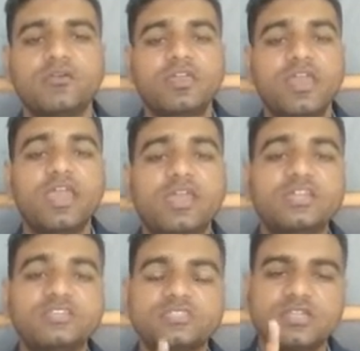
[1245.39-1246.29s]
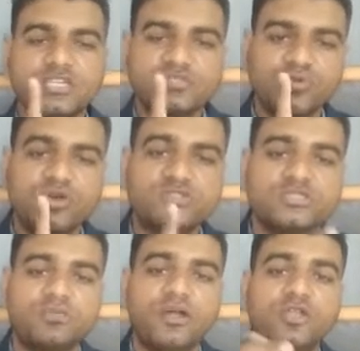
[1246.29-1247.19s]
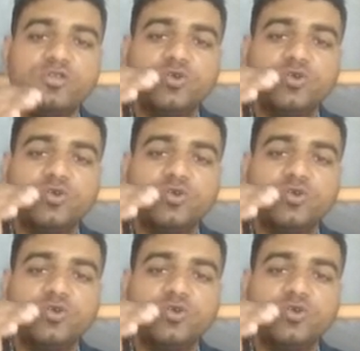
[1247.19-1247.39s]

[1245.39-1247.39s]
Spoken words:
okay, it is responsible